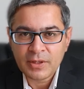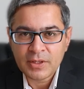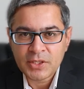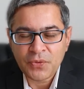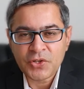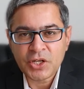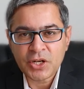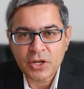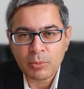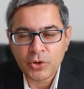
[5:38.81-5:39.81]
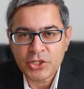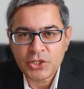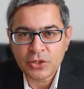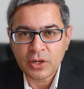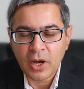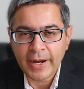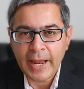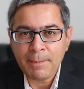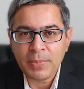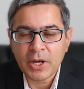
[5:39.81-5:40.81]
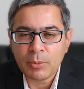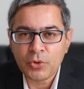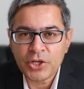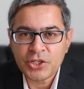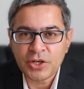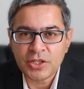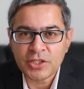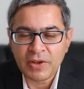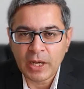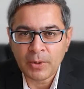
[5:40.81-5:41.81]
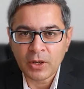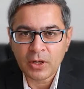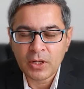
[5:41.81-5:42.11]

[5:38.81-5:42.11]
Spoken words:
sufficient accommodation or ample accommodation is available